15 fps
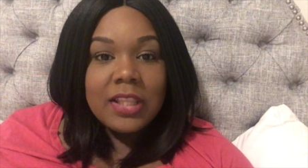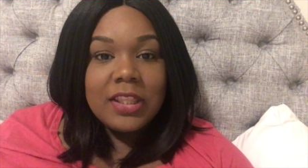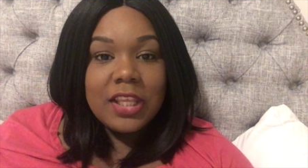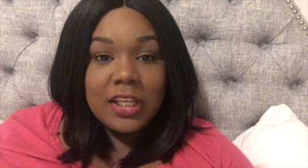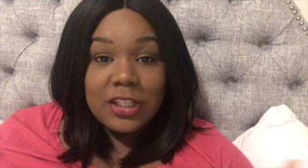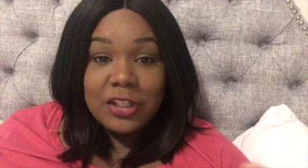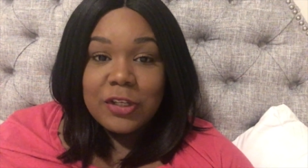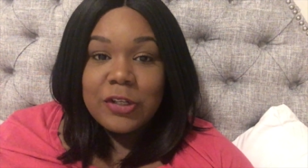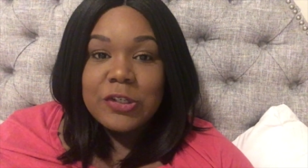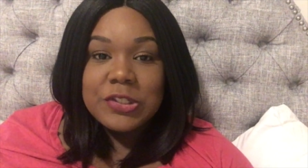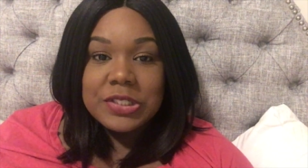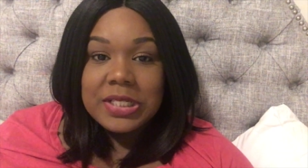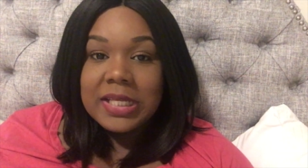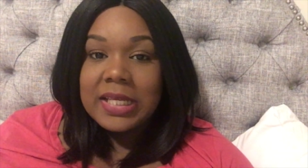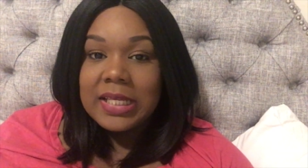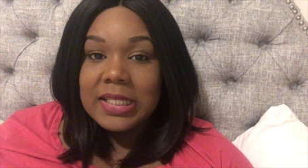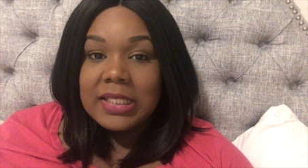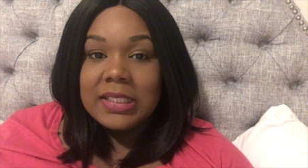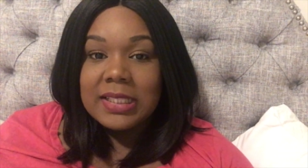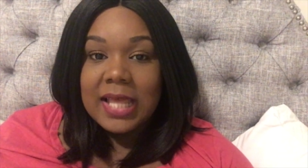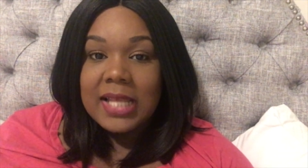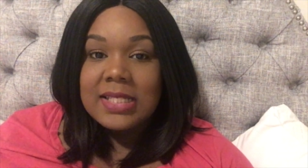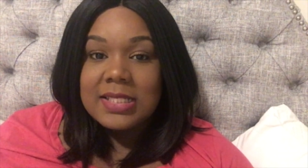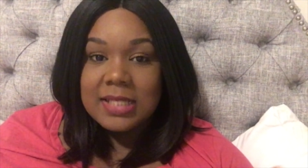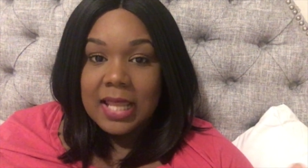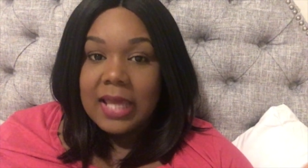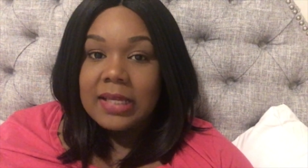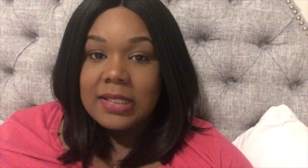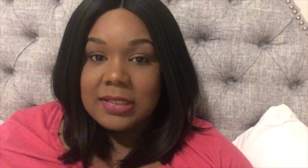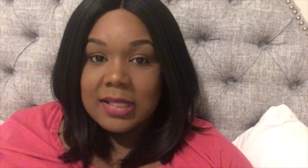then usually that's
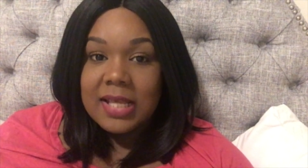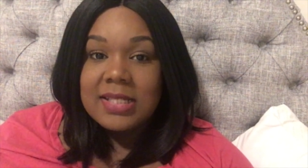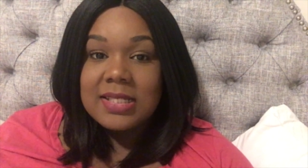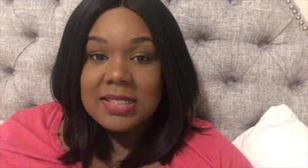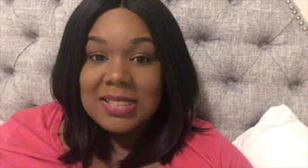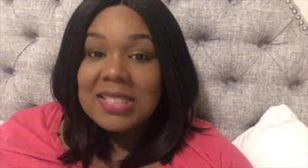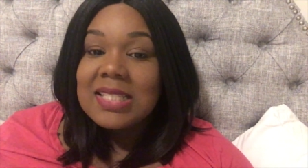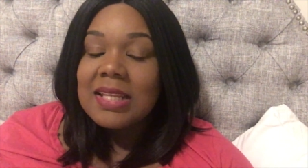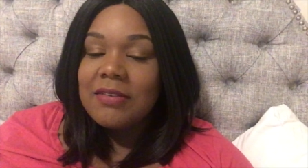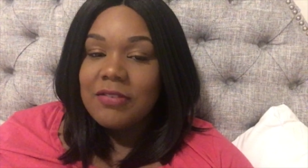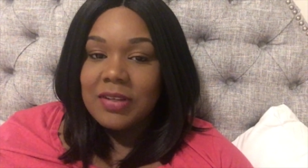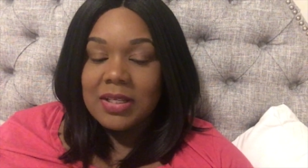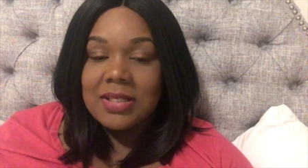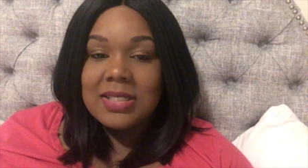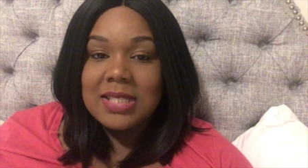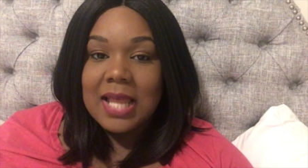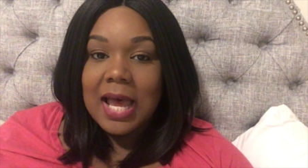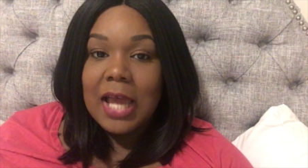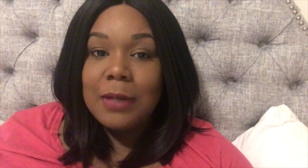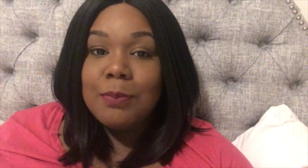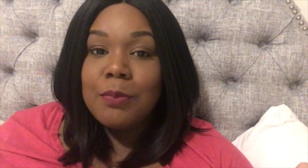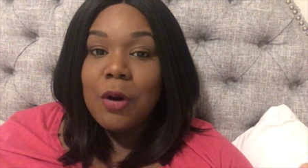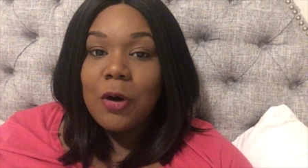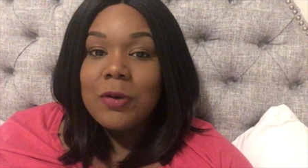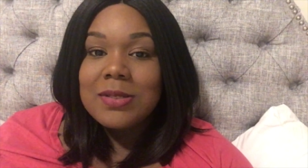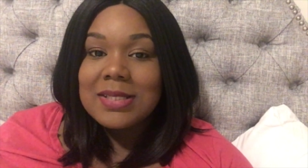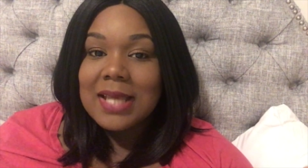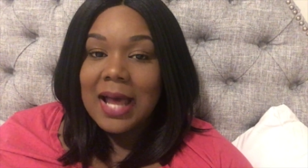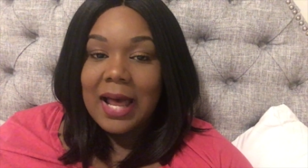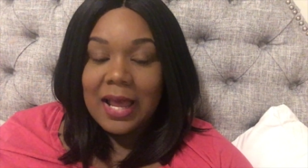a significant sign.
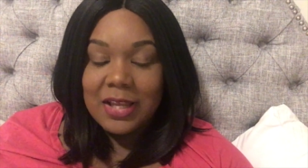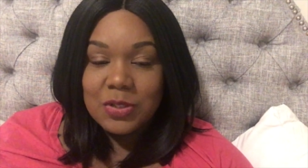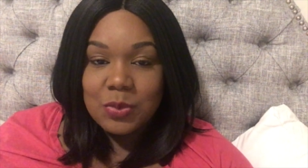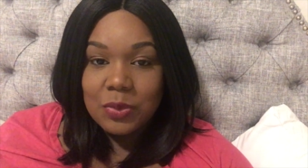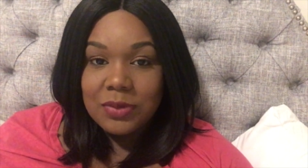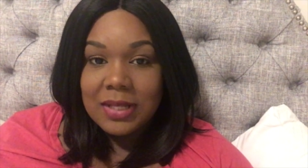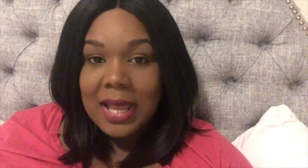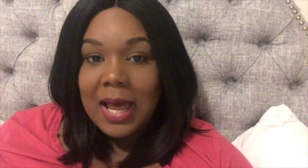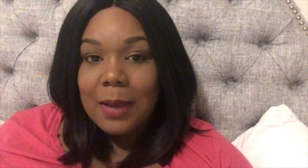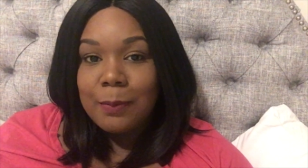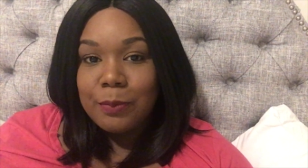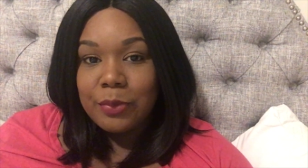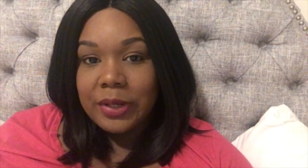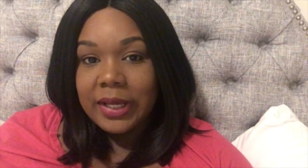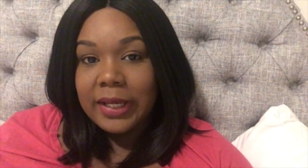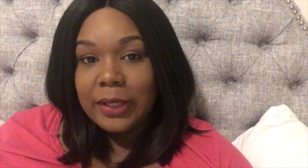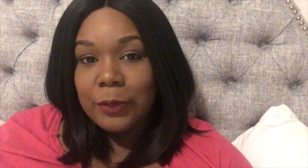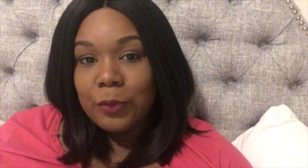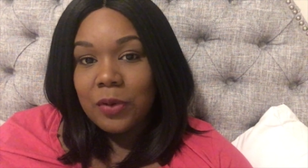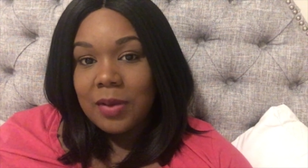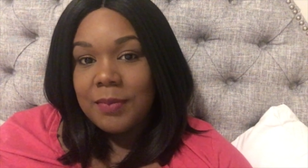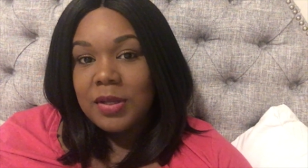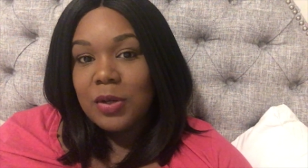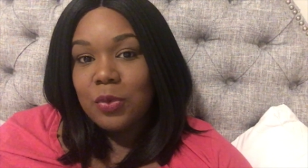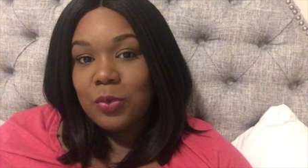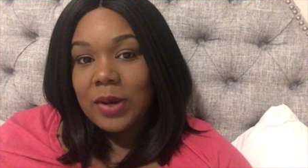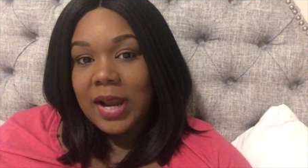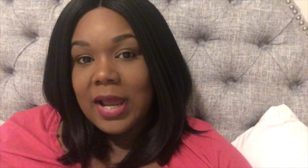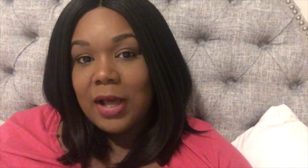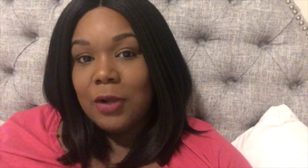Most guys will not bring women
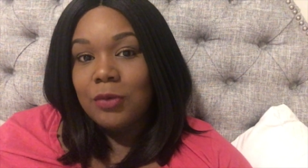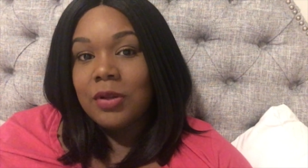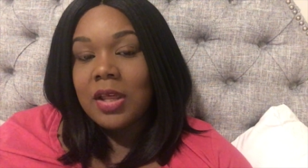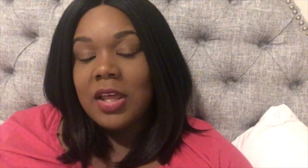around